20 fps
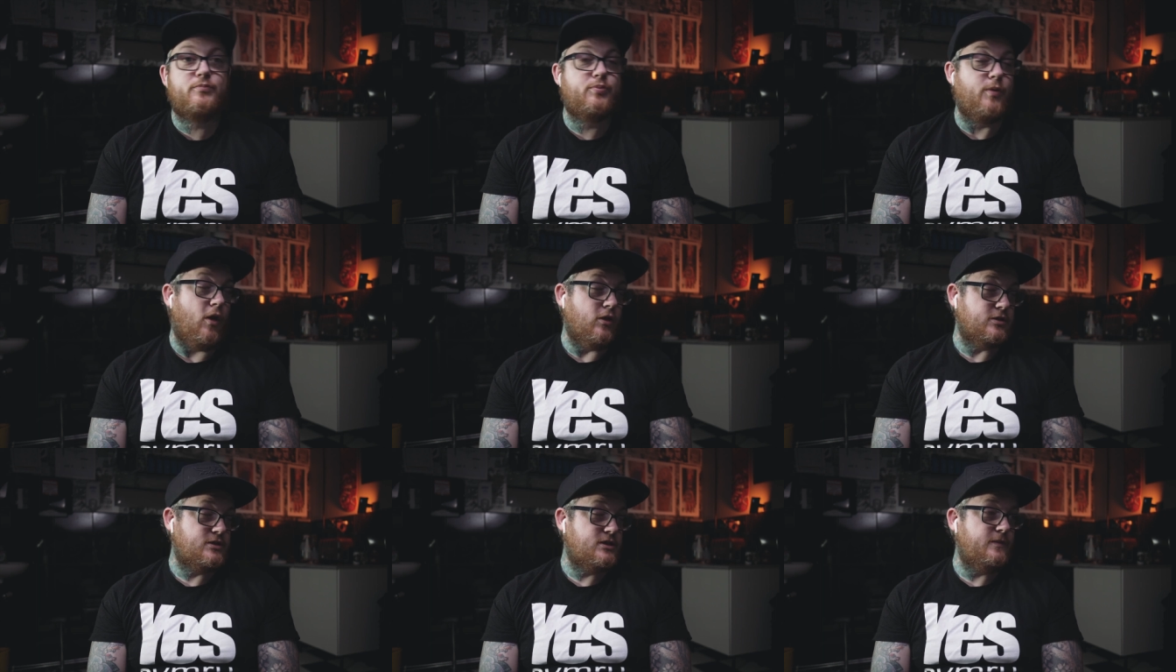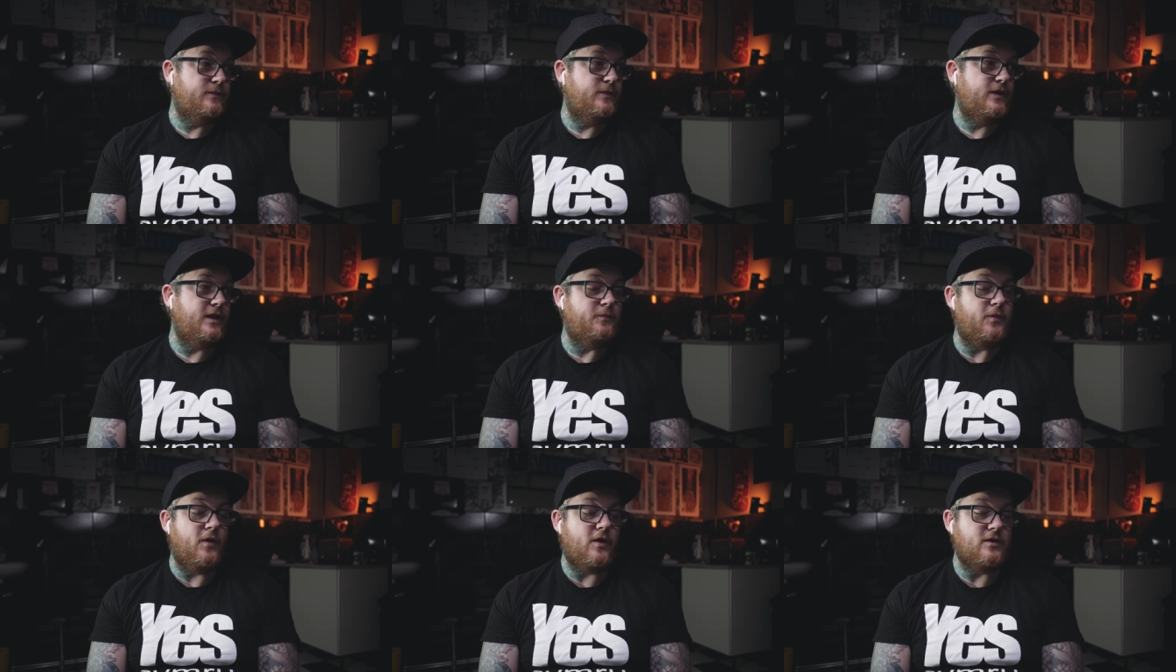
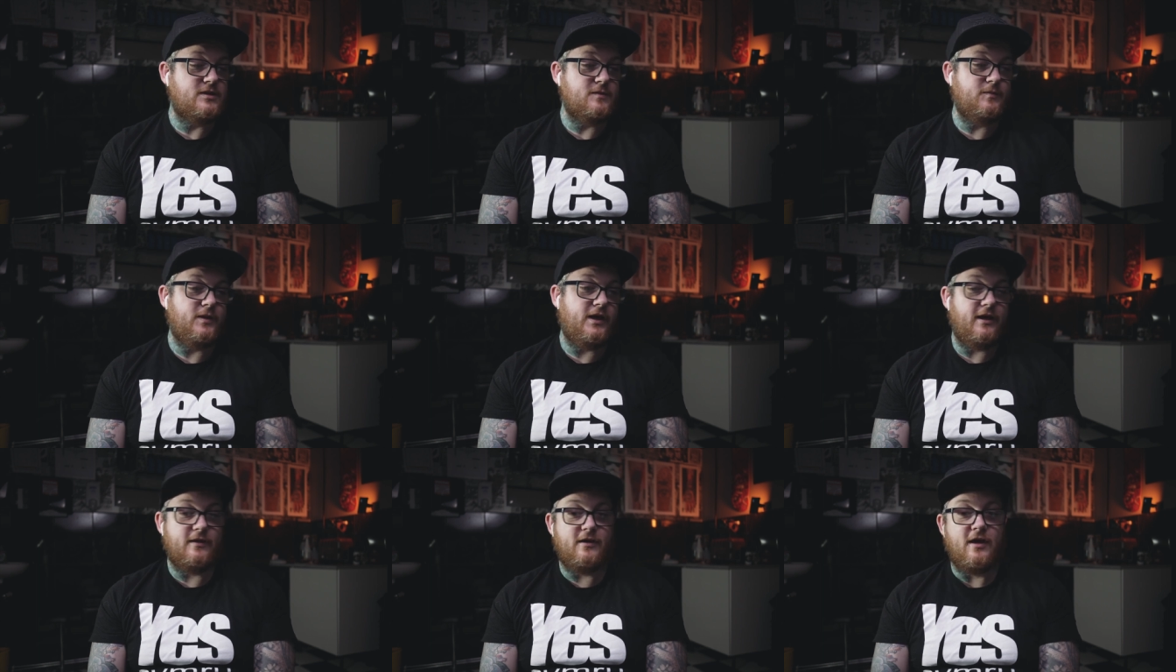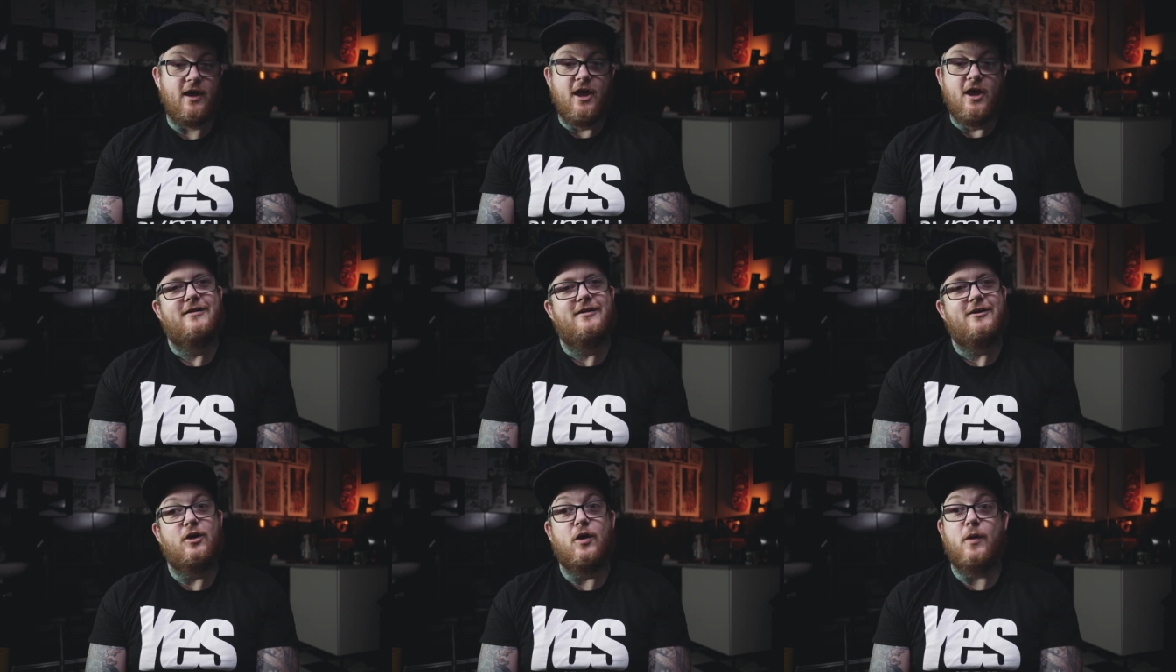Possibly, and
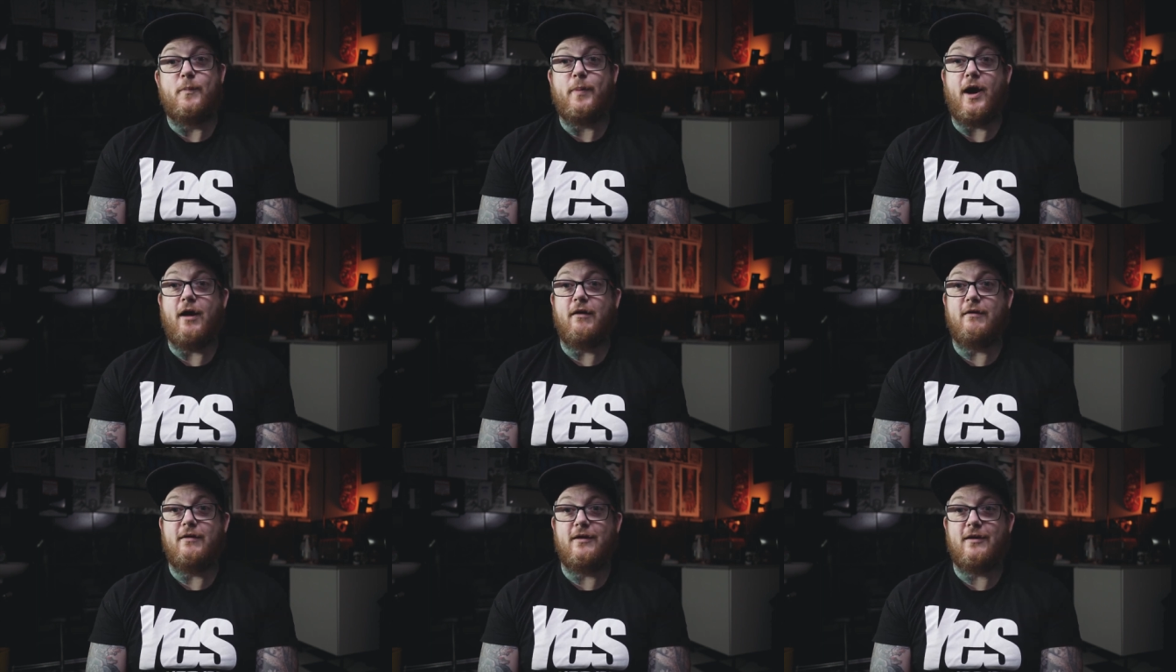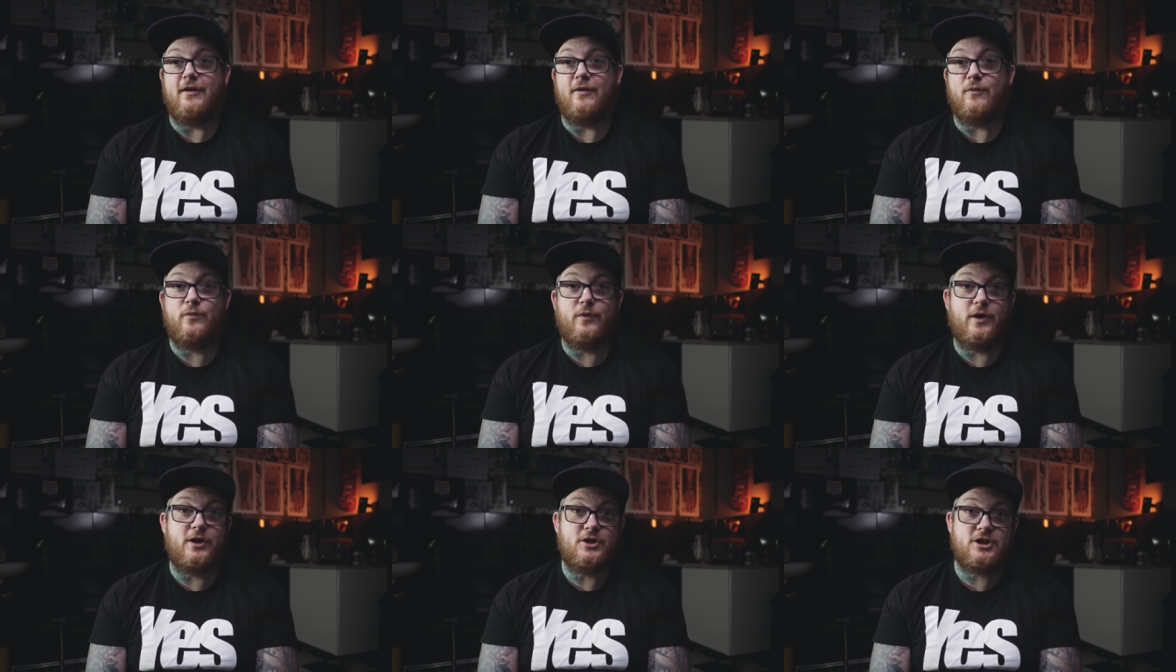you know, apparently
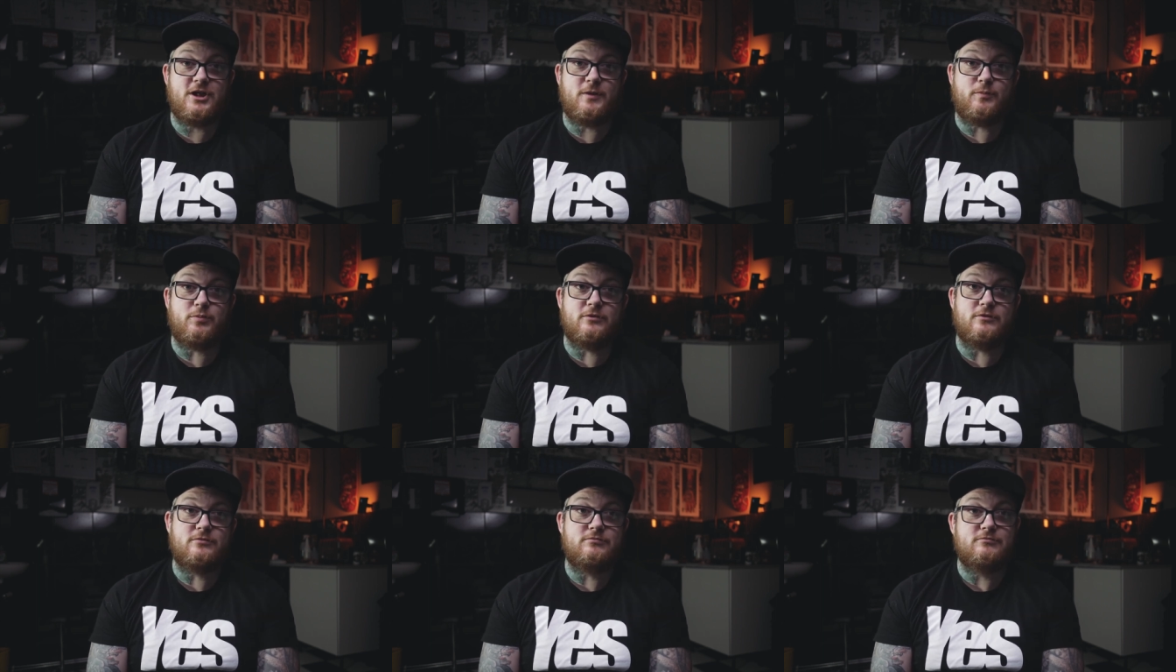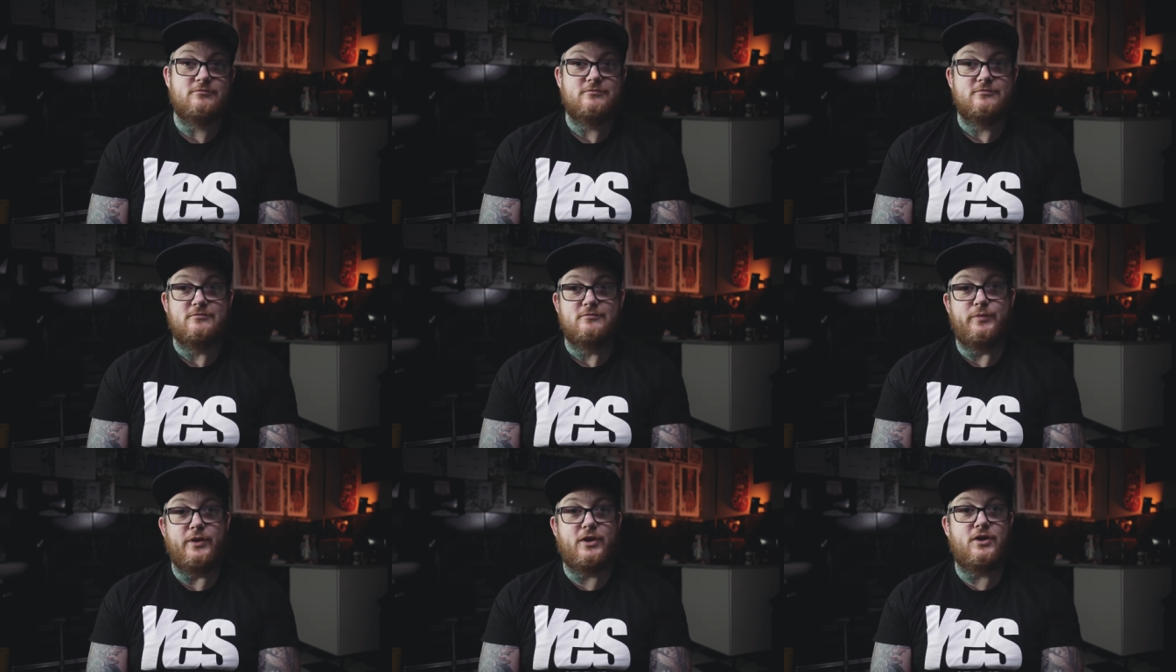we're sheeple
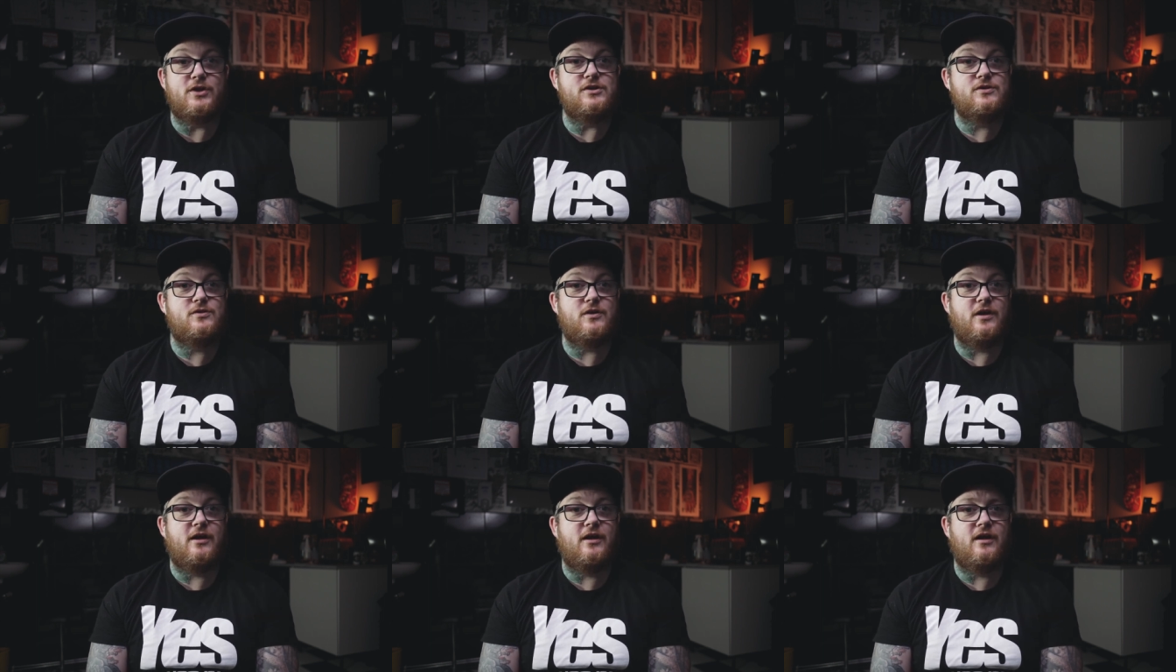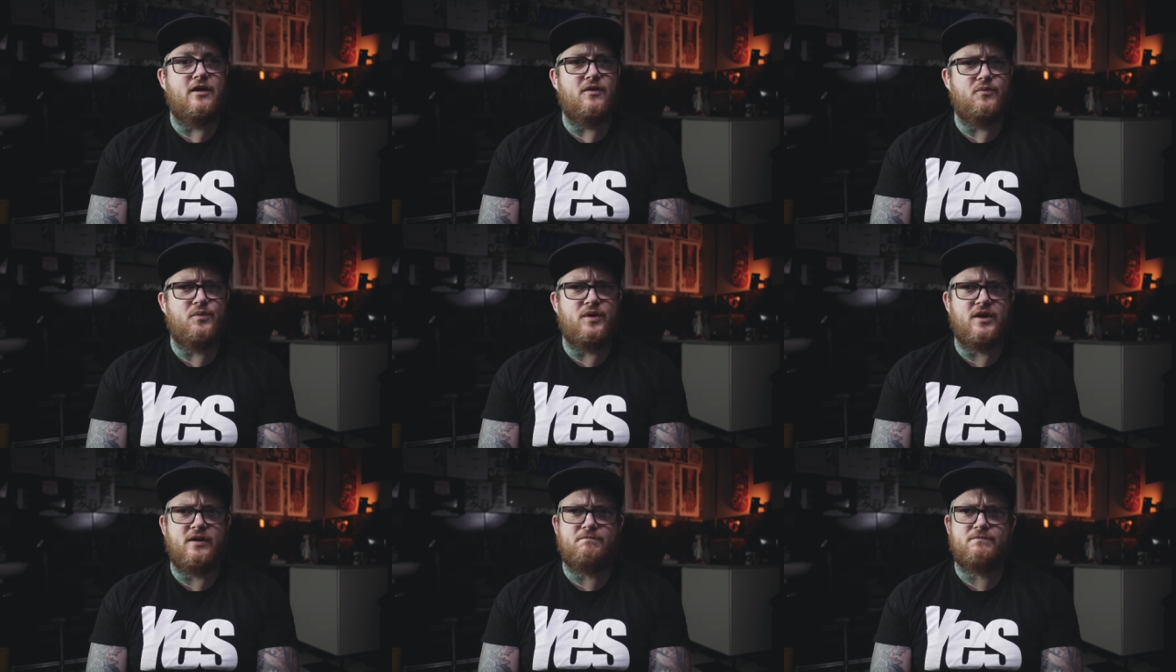because
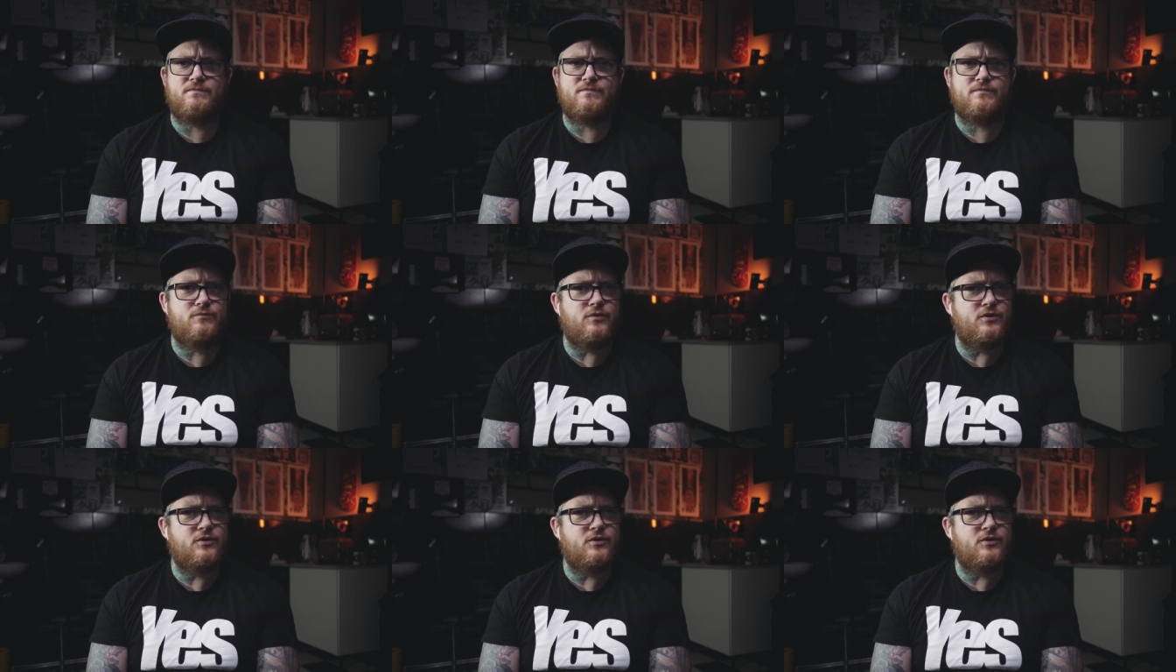we.